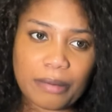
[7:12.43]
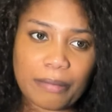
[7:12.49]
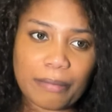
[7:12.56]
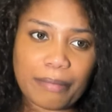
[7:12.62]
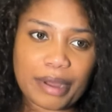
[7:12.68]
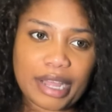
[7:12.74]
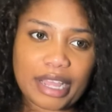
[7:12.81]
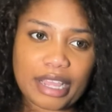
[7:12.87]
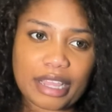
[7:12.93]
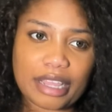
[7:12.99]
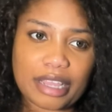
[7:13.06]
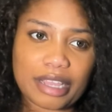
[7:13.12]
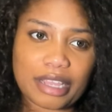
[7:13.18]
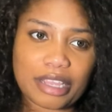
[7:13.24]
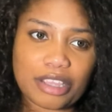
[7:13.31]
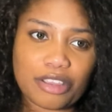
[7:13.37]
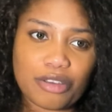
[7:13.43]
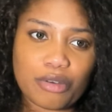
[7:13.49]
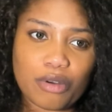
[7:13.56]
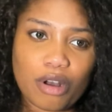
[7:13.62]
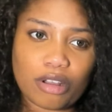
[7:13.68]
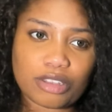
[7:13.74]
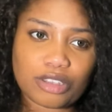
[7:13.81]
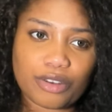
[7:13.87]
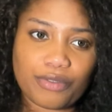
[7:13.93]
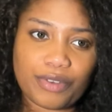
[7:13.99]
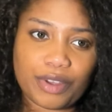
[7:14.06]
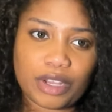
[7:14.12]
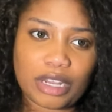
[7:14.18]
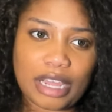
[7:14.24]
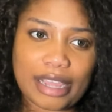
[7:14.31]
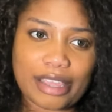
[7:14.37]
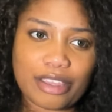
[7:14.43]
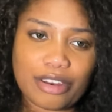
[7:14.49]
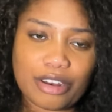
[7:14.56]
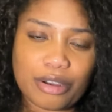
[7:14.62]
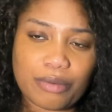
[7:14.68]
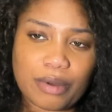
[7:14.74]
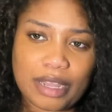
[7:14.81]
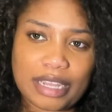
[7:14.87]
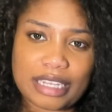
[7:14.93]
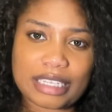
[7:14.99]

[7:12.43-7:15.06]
but you also feel like, you know what?